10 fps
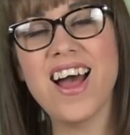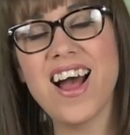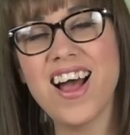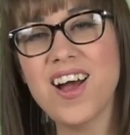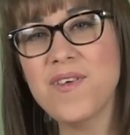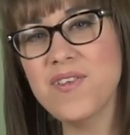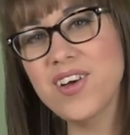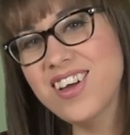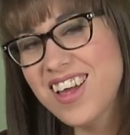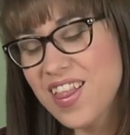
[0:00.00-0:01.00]

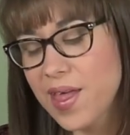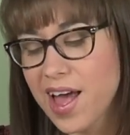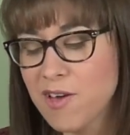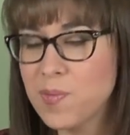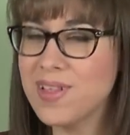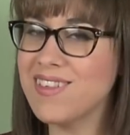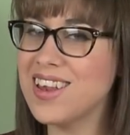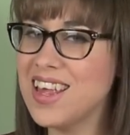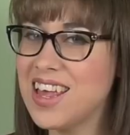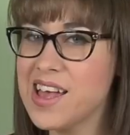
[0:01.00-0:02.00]
However, they have been
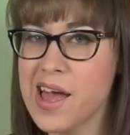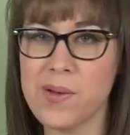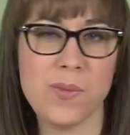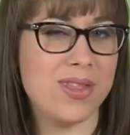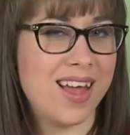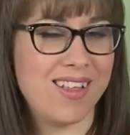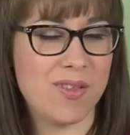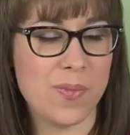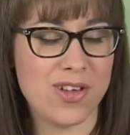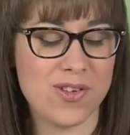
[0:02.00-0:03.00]
sneaky again with that
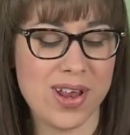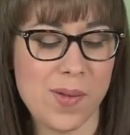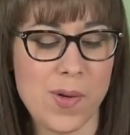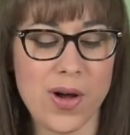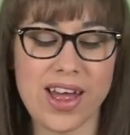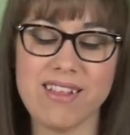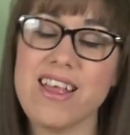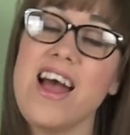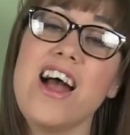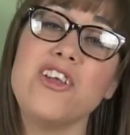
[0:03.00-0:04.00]
special little pocket,
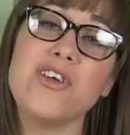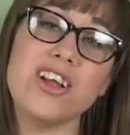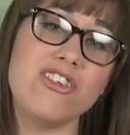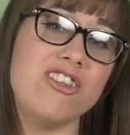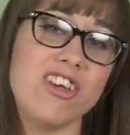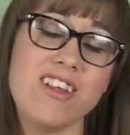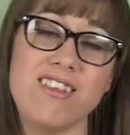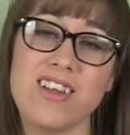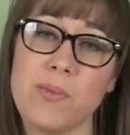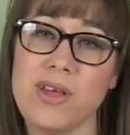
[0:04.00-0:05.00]
and you can actually turn
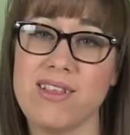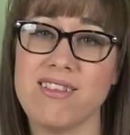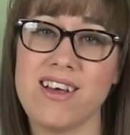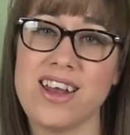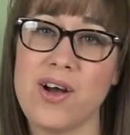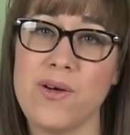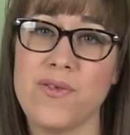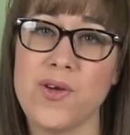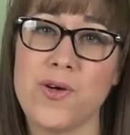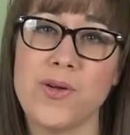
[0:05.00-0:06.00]
this nappy inside out
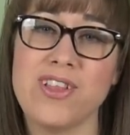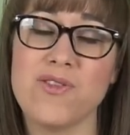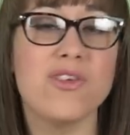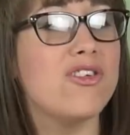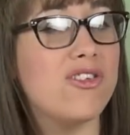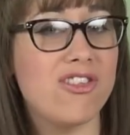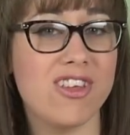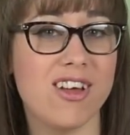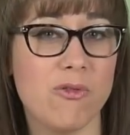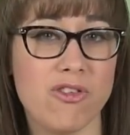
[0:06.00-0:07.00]
if you are wanting to reduce
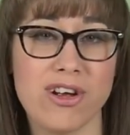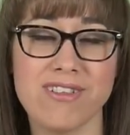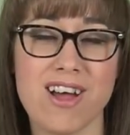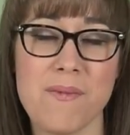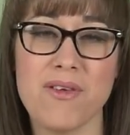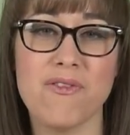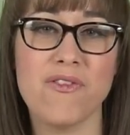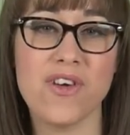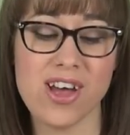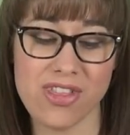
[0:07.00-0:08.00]
the drying time even
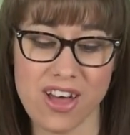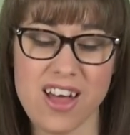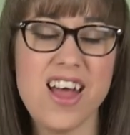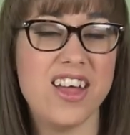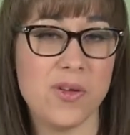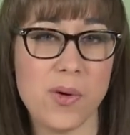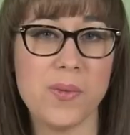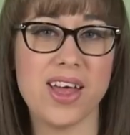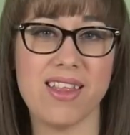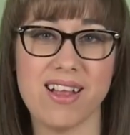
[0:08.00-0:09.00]
further. You can
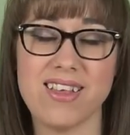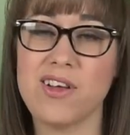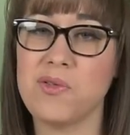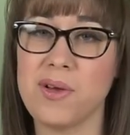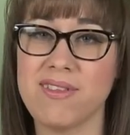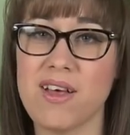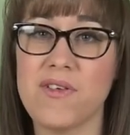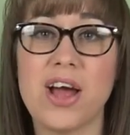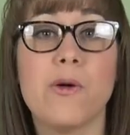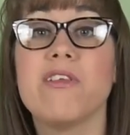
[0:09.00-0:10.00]
probably get that down to about
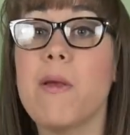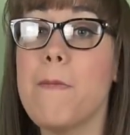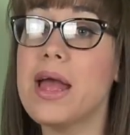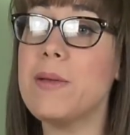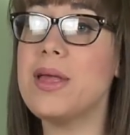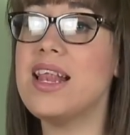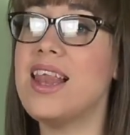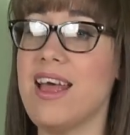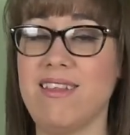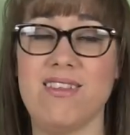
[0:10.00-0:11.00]
7 hours, maybe
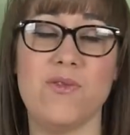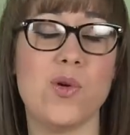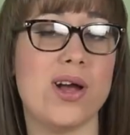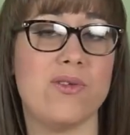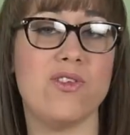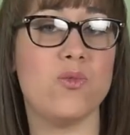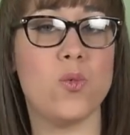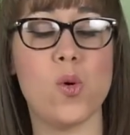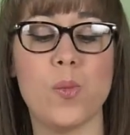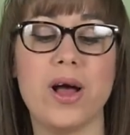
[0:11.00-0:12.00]
less if your house is
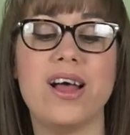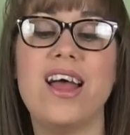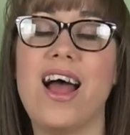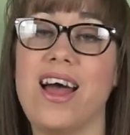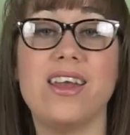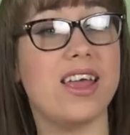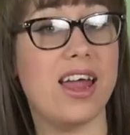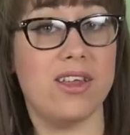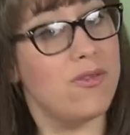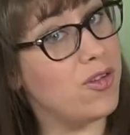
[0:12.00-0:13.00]
warmer, and
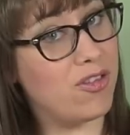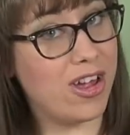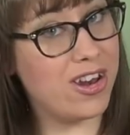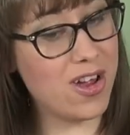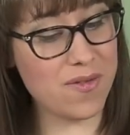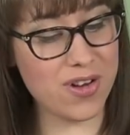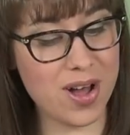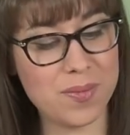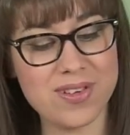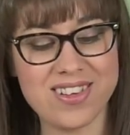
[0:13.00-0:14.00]
again if you turn it over a
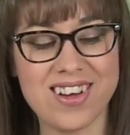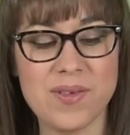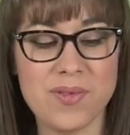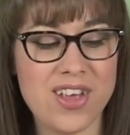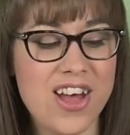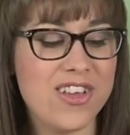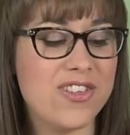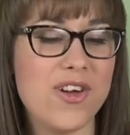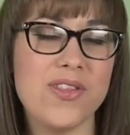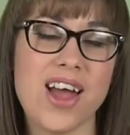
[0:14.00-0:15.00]
couple of times.
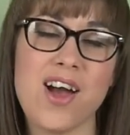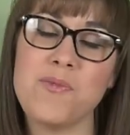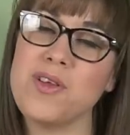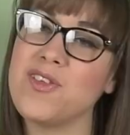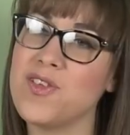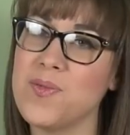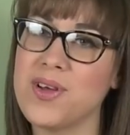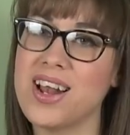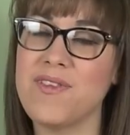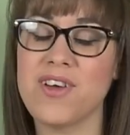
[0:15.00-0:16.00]
So they have been super
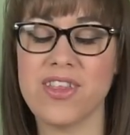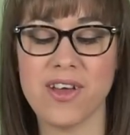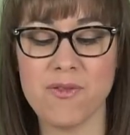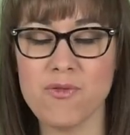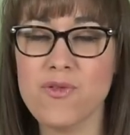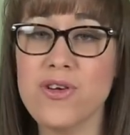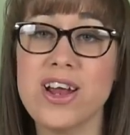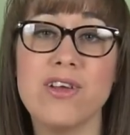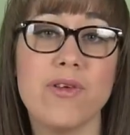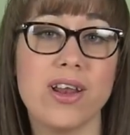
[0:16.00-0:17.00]
clever, they've
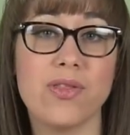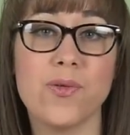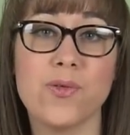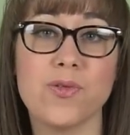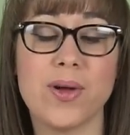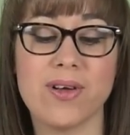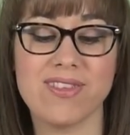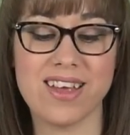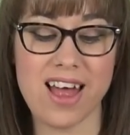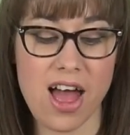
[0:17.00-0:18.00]
really, really thought
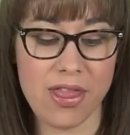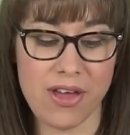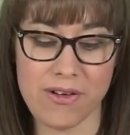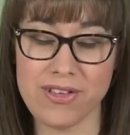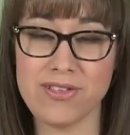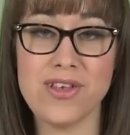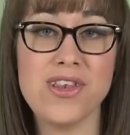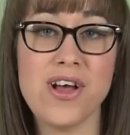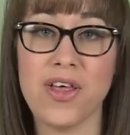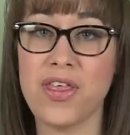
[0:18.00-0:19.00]
about it. There is
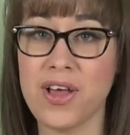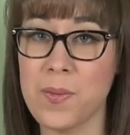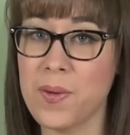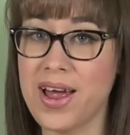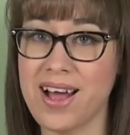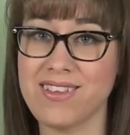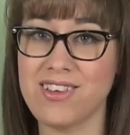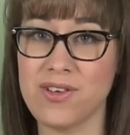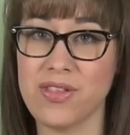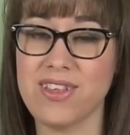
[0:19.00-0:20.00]
nothing by
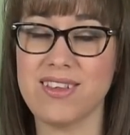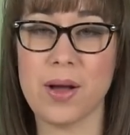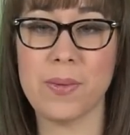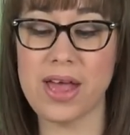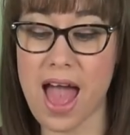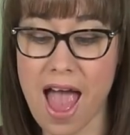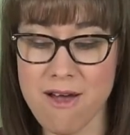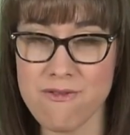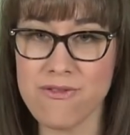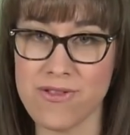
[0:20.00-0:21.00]
accident on this nappy,
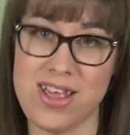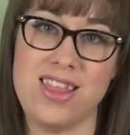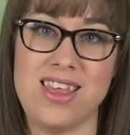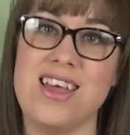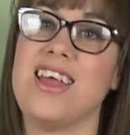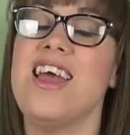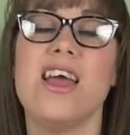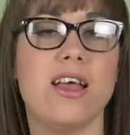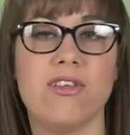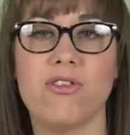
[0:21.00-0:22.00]
everything
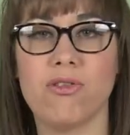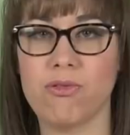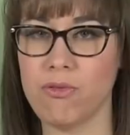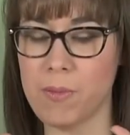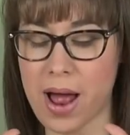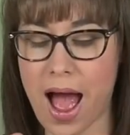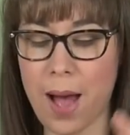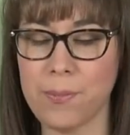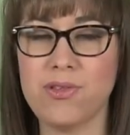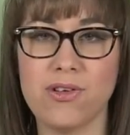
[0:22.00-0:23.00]
is from
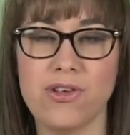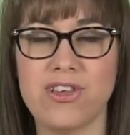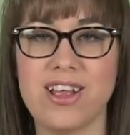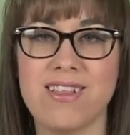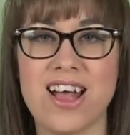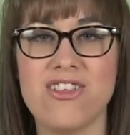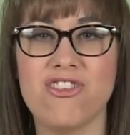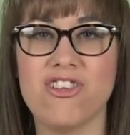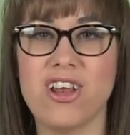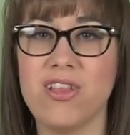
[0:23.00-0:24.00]
absolute
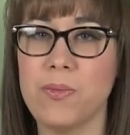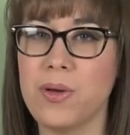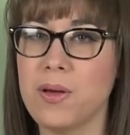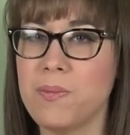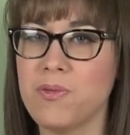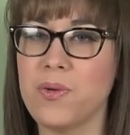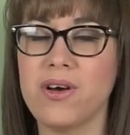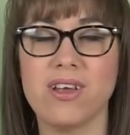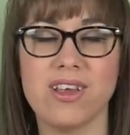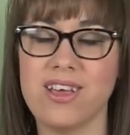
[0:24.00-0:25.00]
intention and the purpose
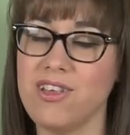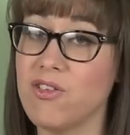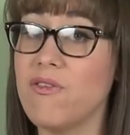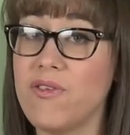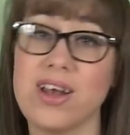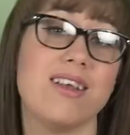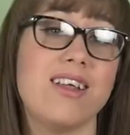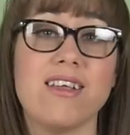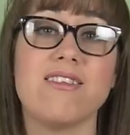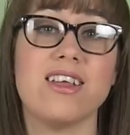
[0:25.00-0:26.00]
behind it is
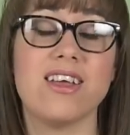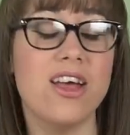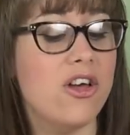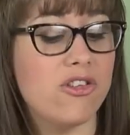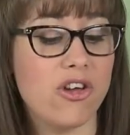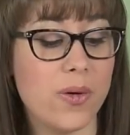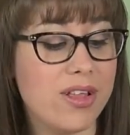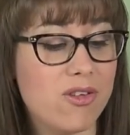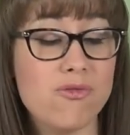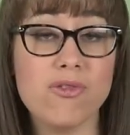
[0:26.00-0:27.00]
fantastic. So
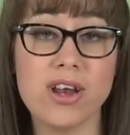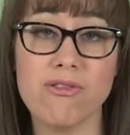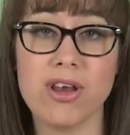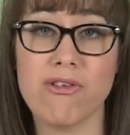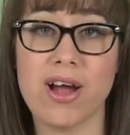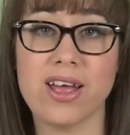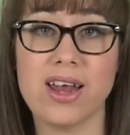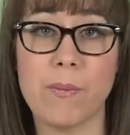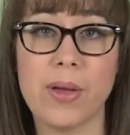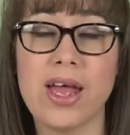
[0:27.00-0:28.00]
it's a really, really cracking
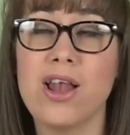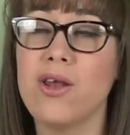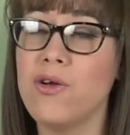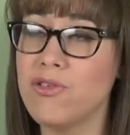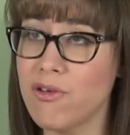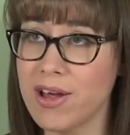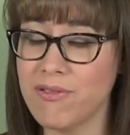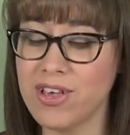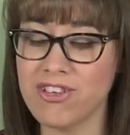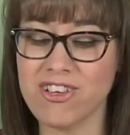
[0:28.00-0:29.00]
nappy, loads of great
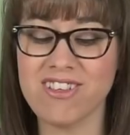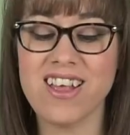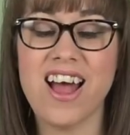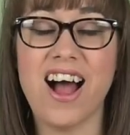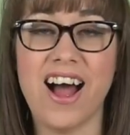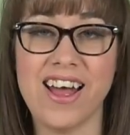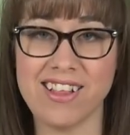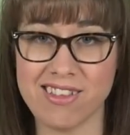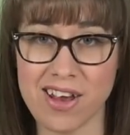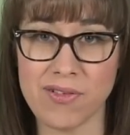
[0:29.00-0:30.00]
features.
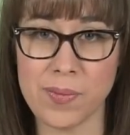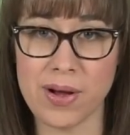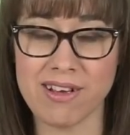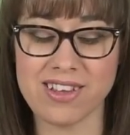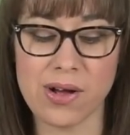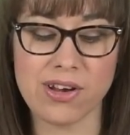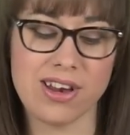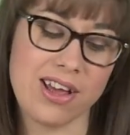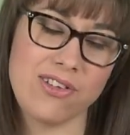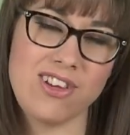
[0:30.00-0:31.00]
It's definitely passed our
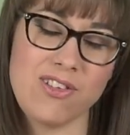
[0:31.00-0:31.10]
test.